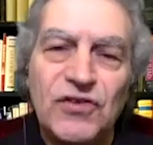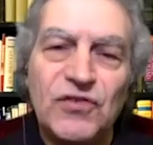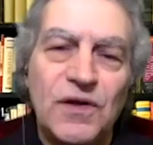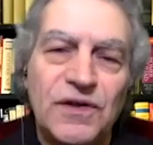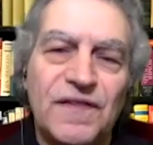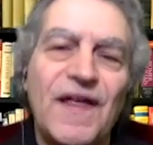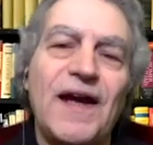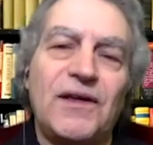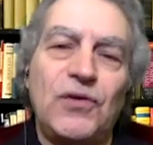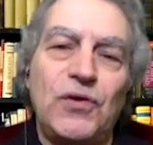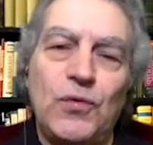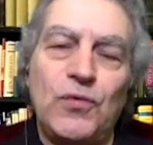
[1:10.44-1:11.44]
I just wanted to
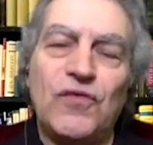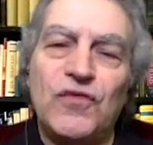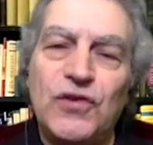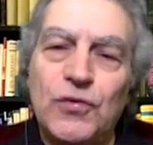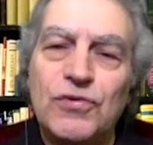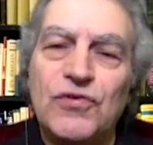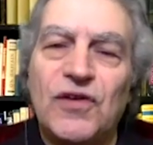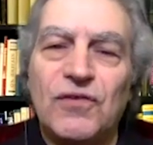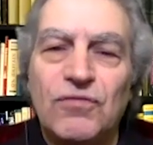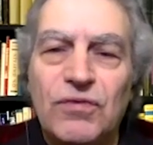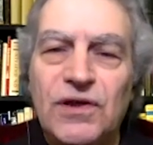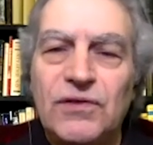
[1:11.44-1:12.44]
thank you, the viewers
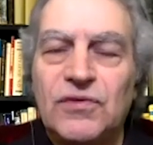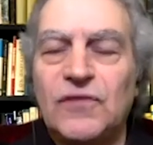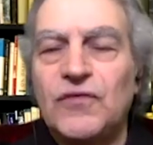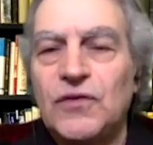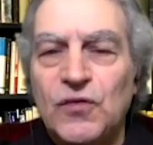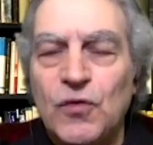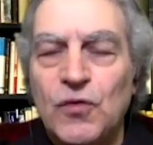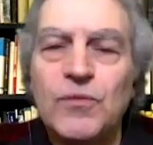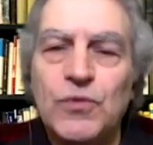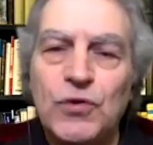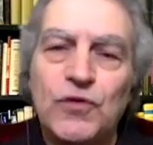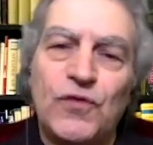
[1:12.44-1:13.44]
and readers of
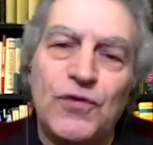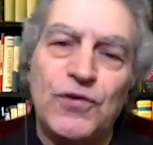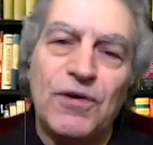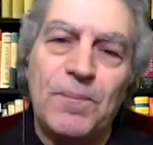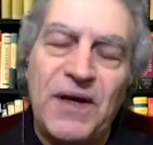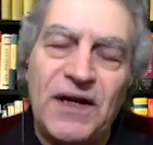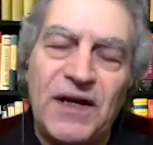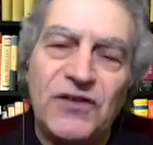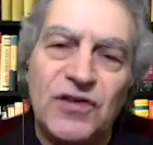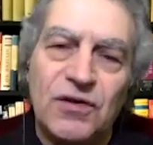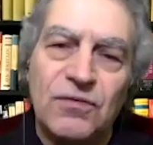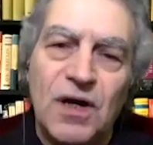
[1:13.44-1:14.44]
Consortium News, for your
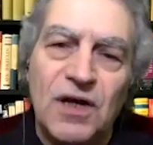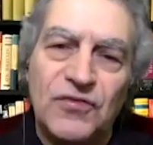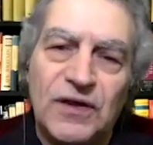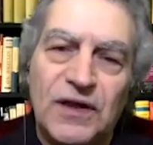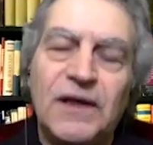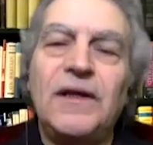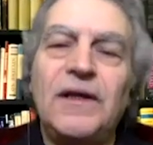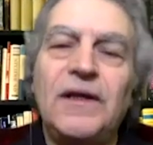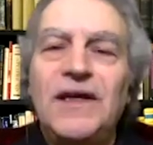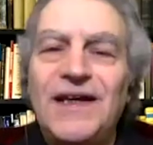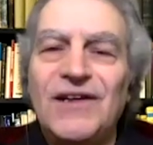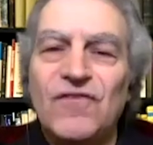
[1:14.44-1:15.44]
past generosity
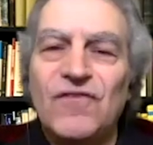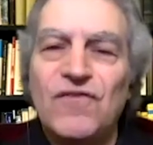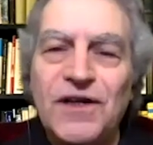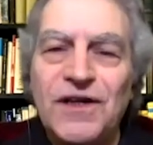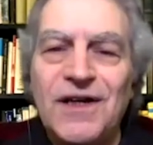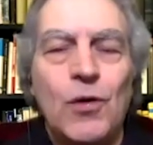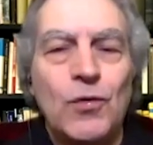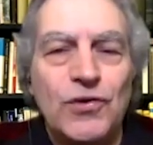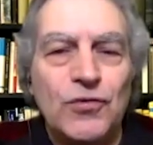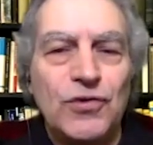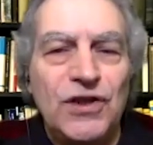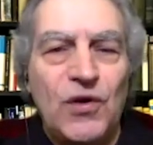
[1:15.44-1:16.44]
in funding
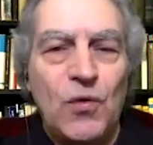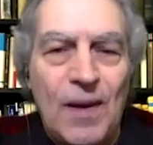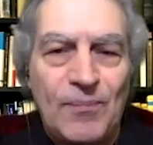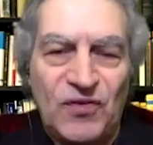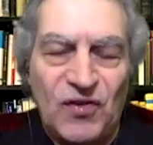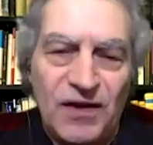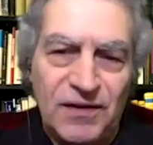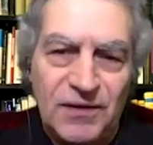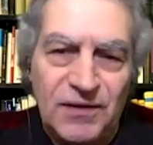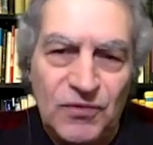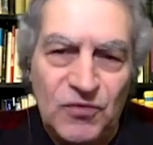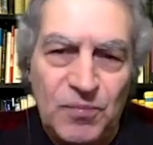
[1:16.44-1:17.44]
our unique website.
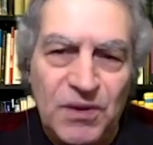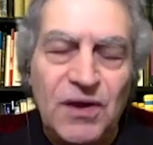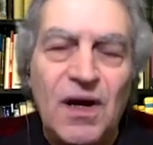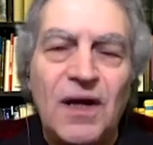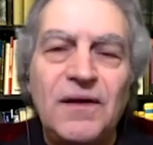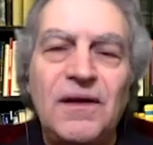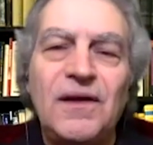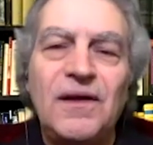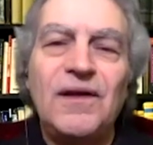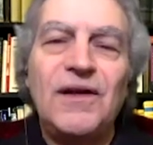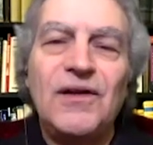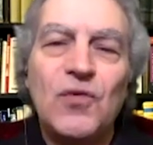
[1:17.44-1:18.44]
It was begun
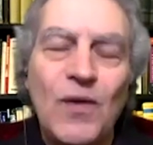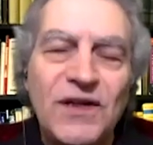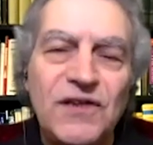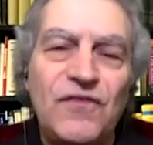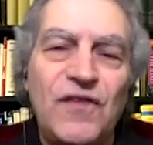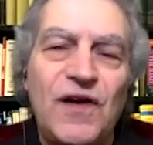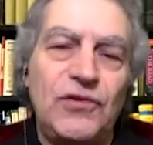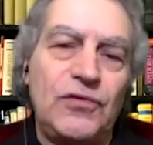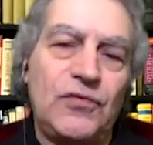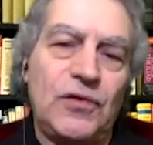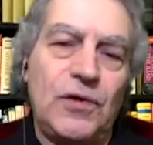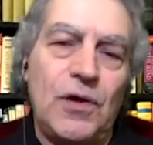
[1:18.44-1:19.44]
25
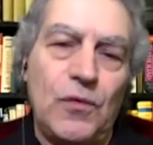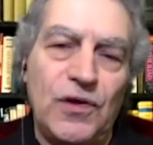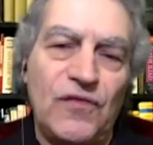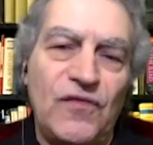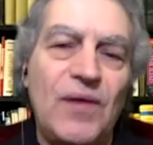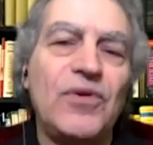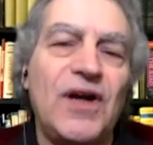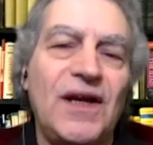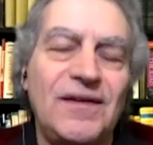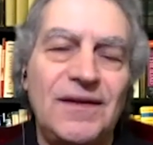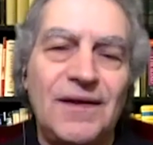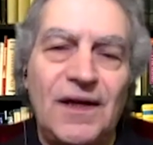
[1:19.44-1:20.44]
years ago, in November
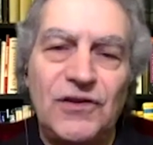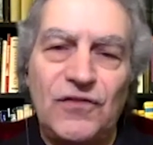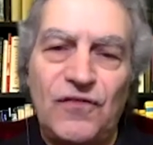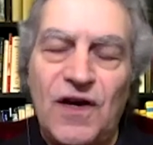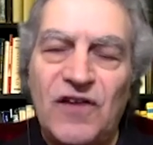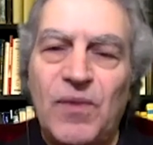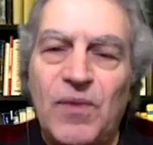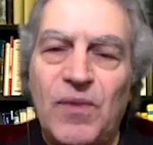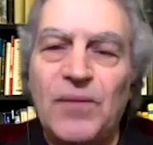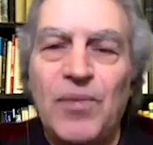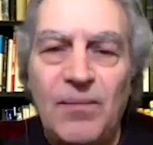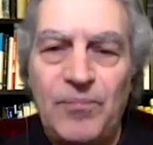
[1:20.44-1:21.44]
1995,
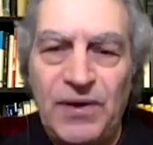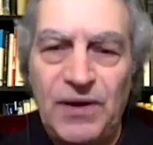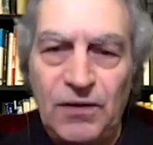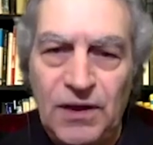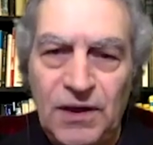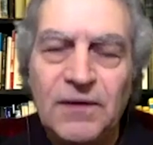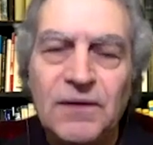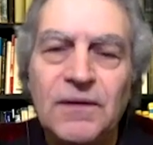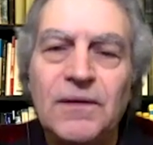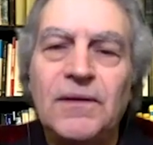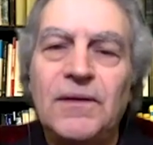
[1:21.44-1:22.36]
by Bob Perry,